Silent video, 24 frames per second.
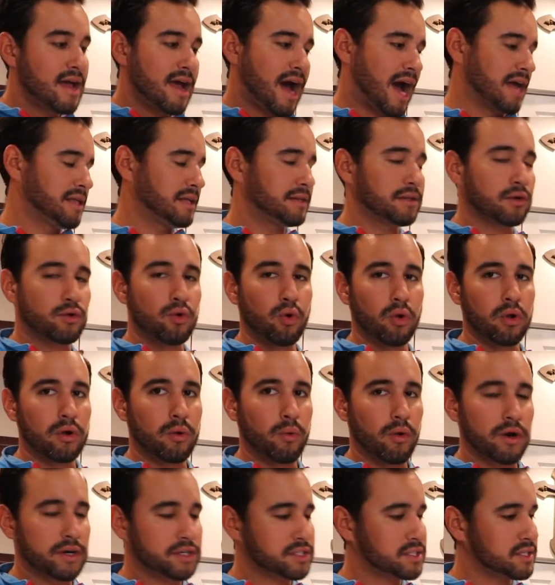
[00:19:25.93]
I think the cooler
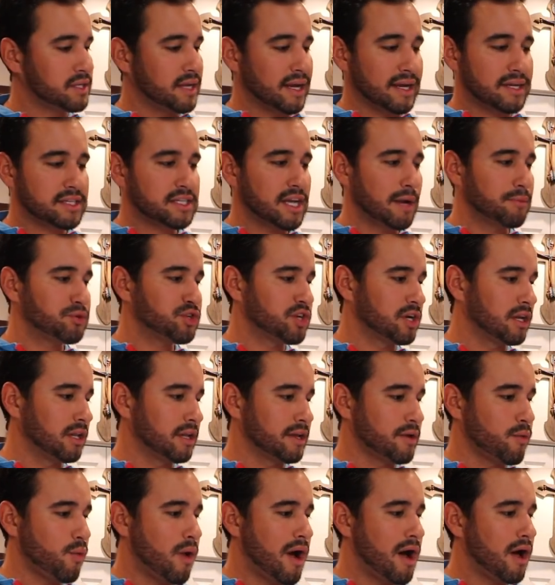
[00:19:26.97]
works
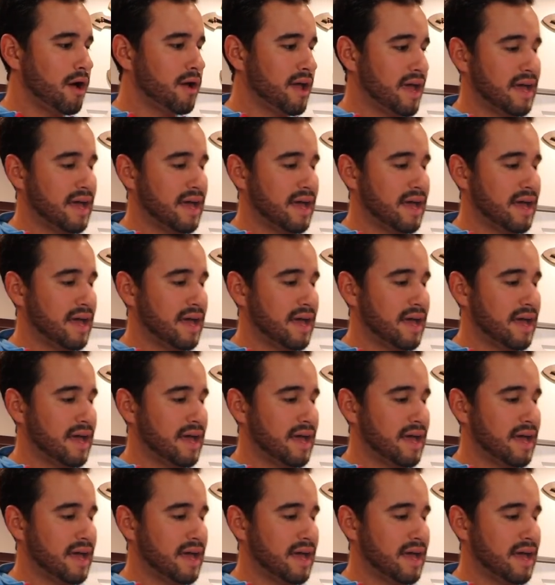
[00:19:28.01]
exceptionally well